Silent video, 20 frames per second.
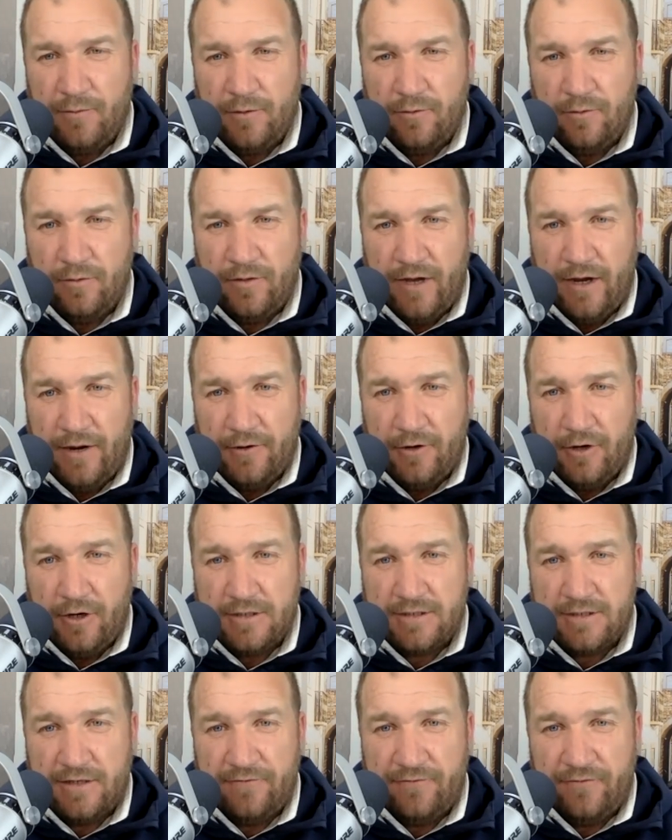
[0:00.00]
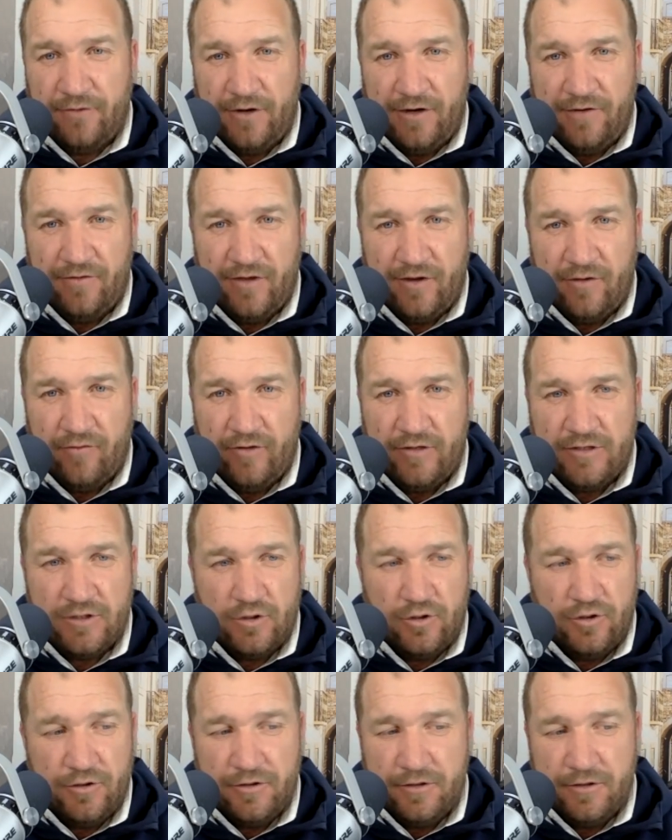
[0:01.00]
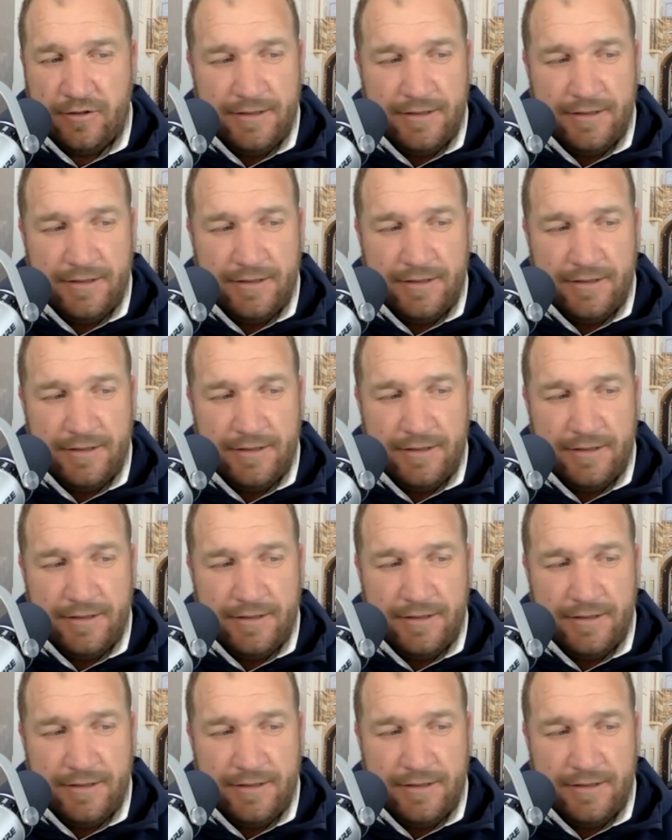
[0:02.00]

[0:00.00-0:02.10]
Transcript: you without asking for anything in return.